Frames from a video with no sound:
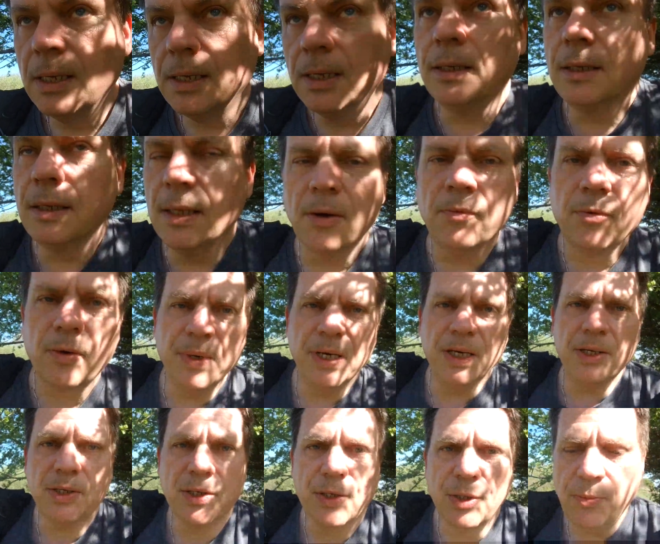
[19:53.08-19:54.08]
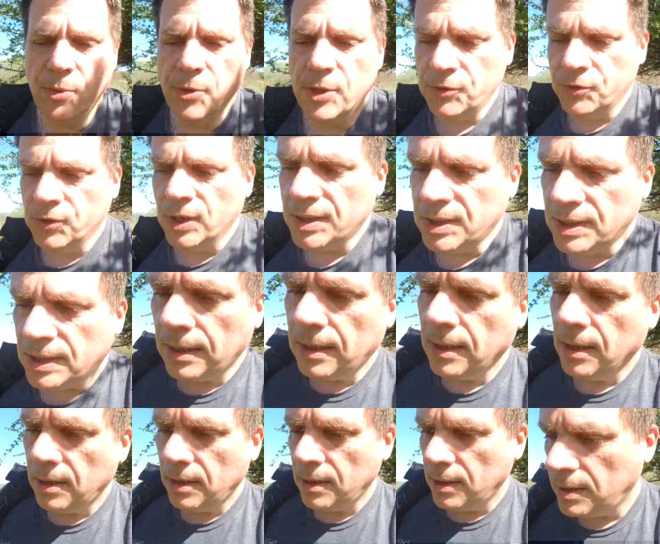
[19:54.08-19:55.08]
And that would be super interesting,
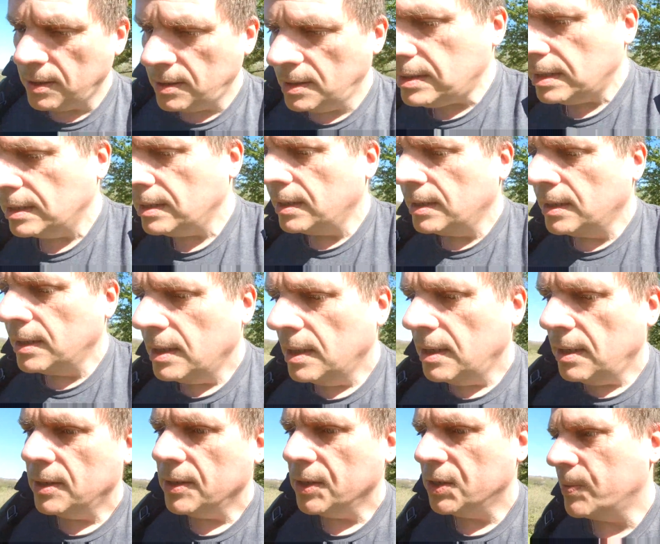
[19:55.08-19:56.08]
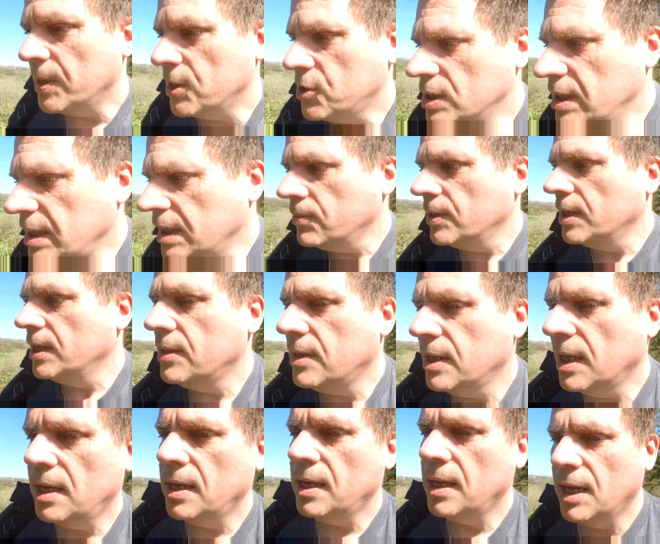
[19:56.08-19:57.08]
especially with
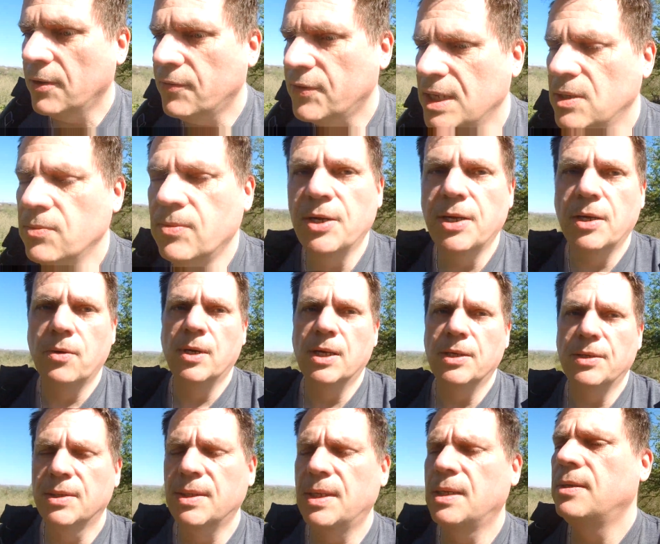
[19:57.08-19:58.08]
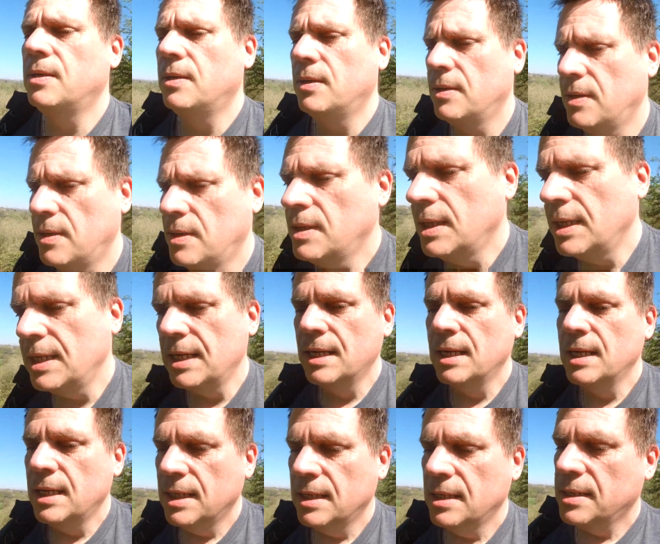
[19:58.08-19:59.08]
FT101s.
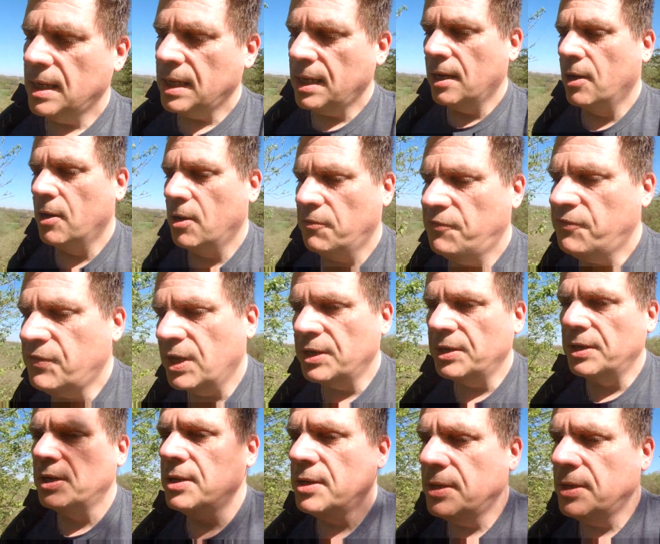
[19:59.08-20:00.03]
They are fun.